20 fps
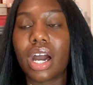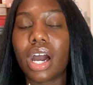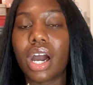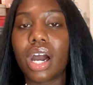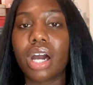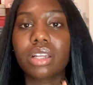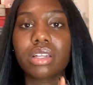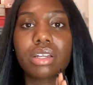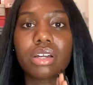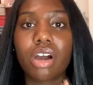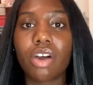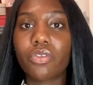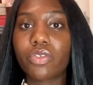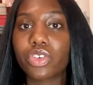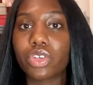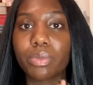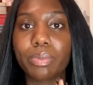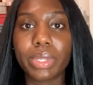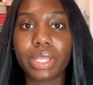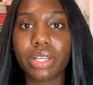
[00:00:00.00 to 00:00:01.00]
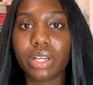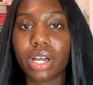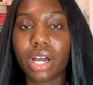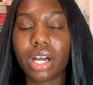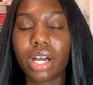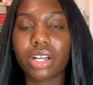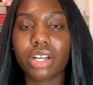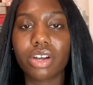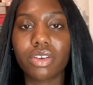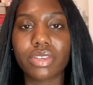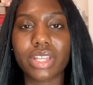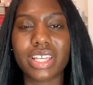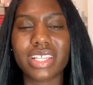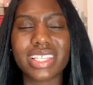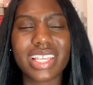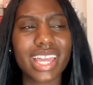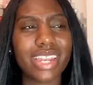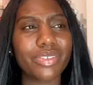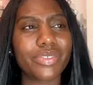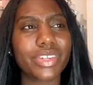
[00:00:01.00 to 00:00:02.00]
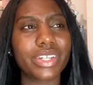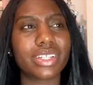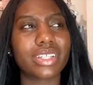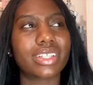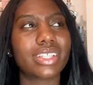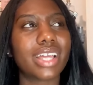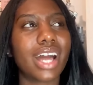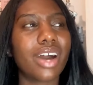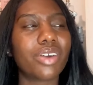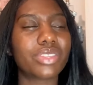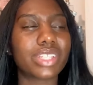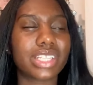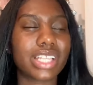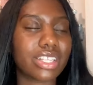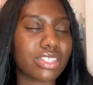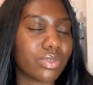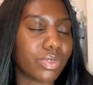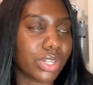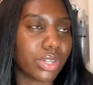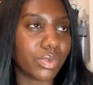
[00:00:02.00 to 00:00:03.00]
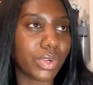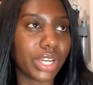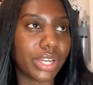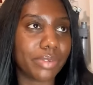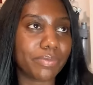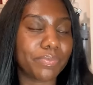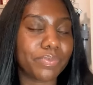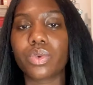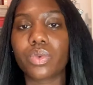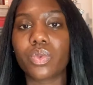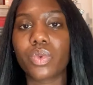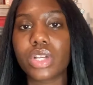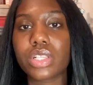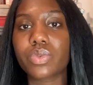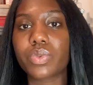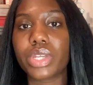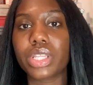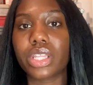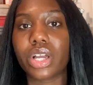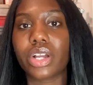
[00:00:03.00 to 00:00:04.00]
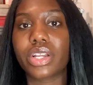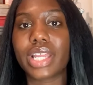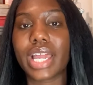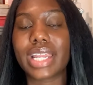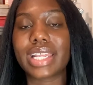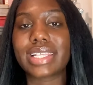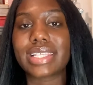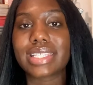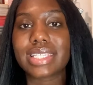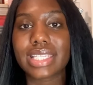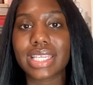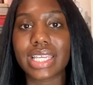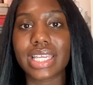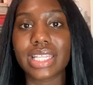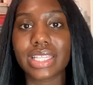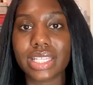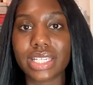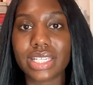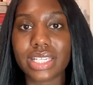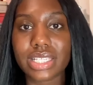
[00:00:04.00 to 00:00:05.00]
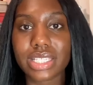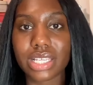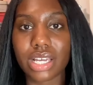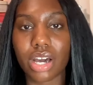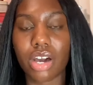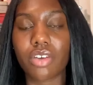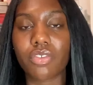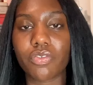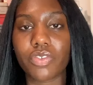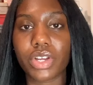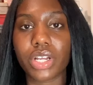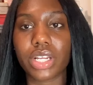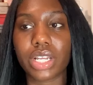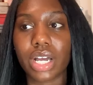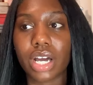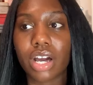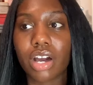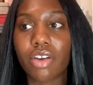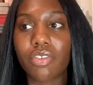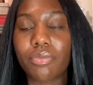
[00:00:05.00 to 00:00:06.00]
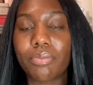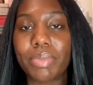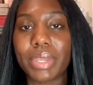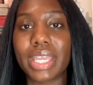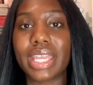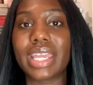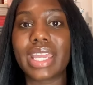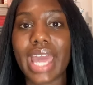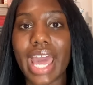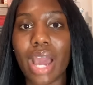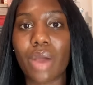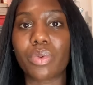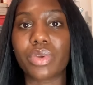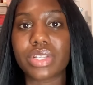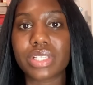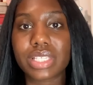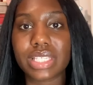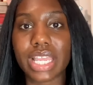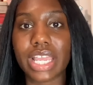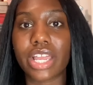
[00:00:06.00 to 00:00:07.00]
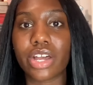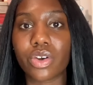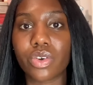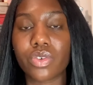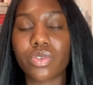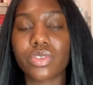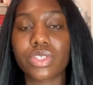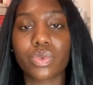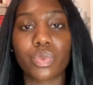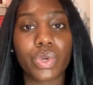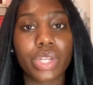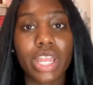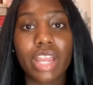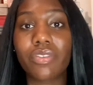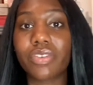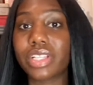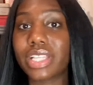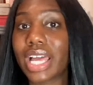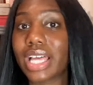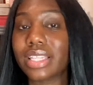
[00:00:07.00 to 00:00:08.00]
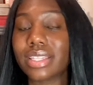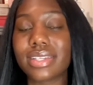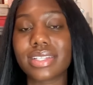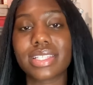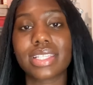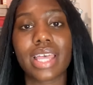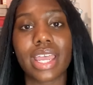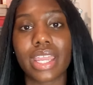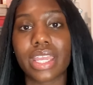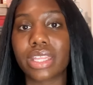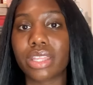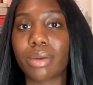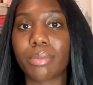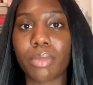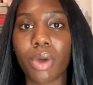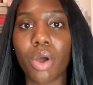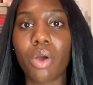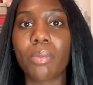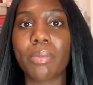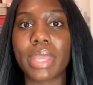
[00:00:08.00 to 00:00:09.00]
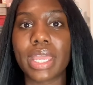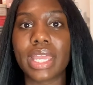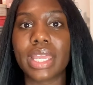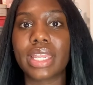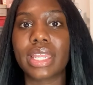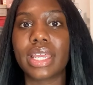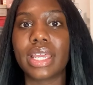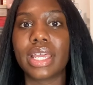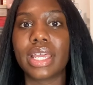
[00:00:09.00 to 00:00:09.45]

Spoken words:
uncomfortable, is that I don't think that's a real word. Once we learn how to sit in the discomfort of being ourselves, whatever that looks like in the moment,